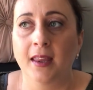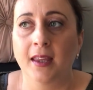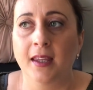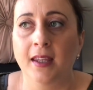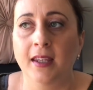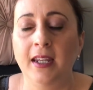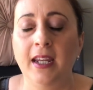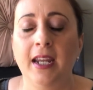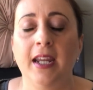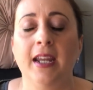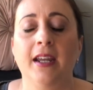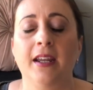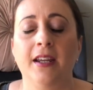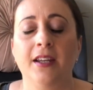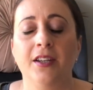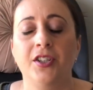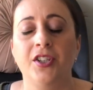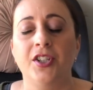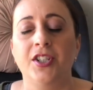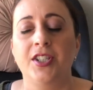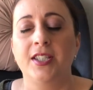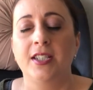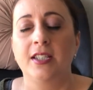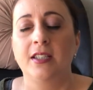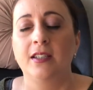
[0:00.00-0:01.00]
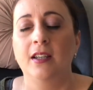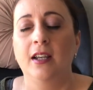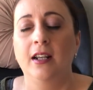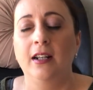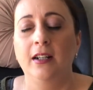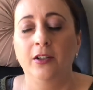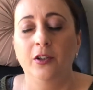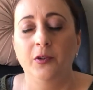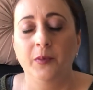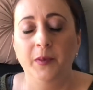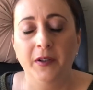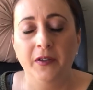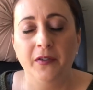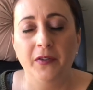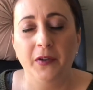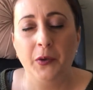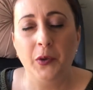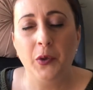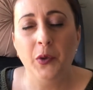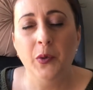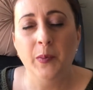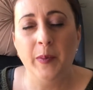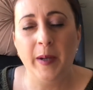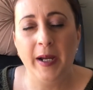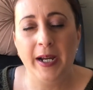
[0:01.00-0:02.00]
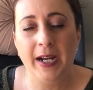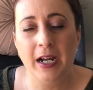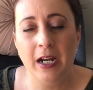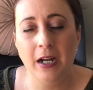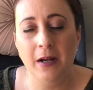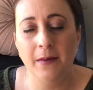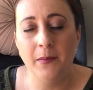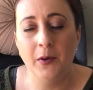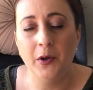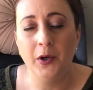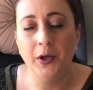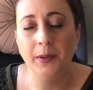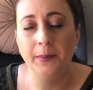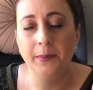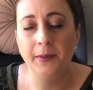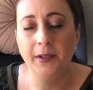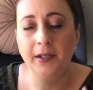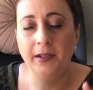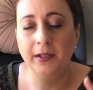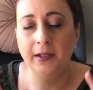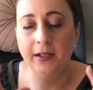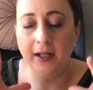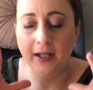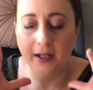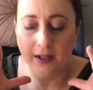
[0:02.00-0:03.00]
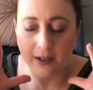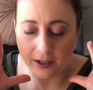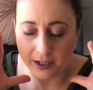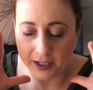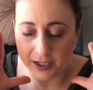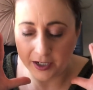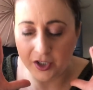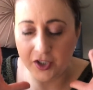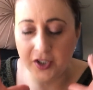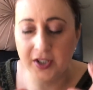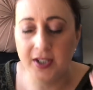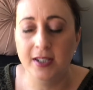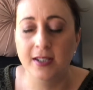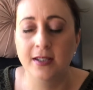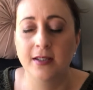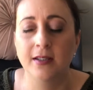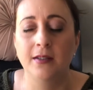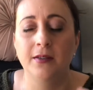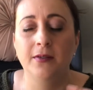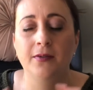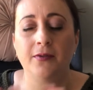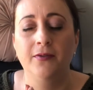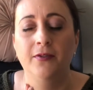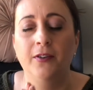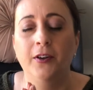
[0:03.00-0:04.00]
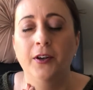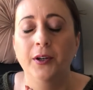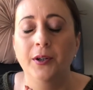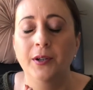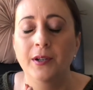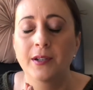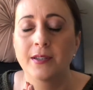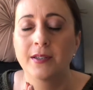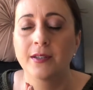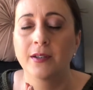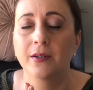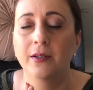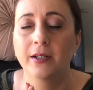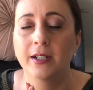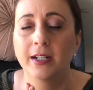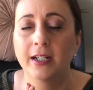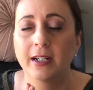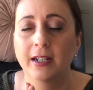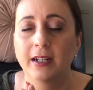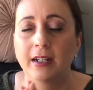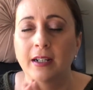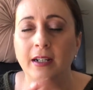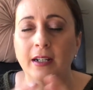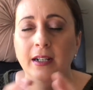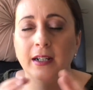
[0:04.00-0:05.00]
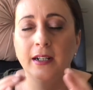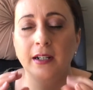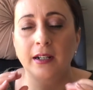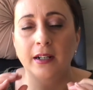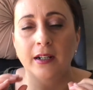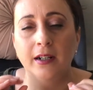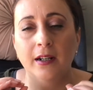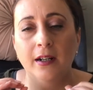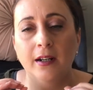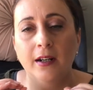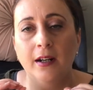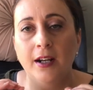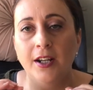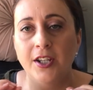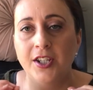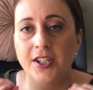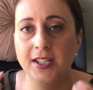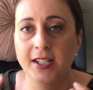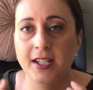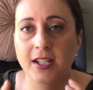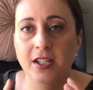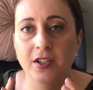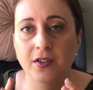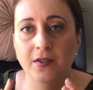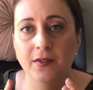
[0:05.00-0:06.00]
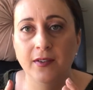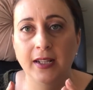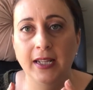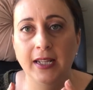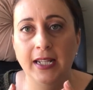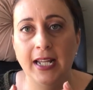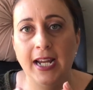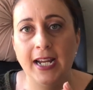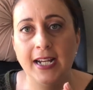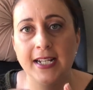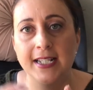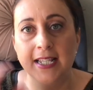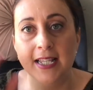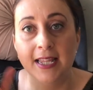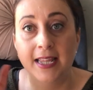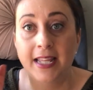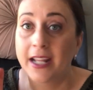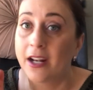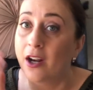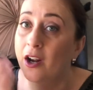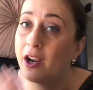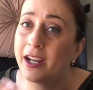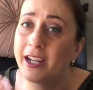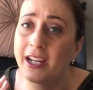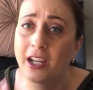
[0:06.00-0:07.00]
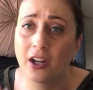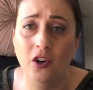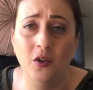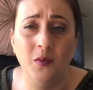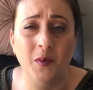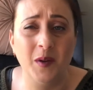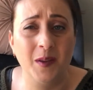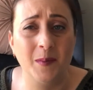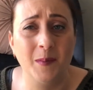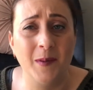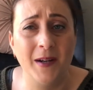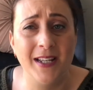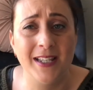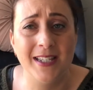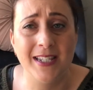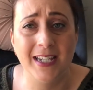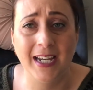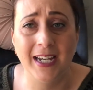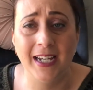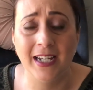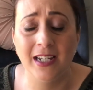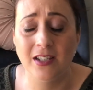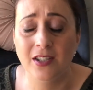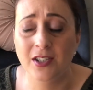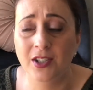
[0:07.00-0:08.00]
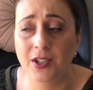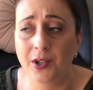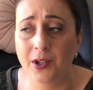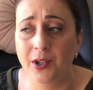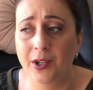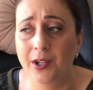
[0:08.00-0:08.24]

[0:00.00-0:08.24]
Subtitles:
yeah, just a little bit of a kumbaya moment, and I just focus on it and I just get to relax, and then I get on with my day. So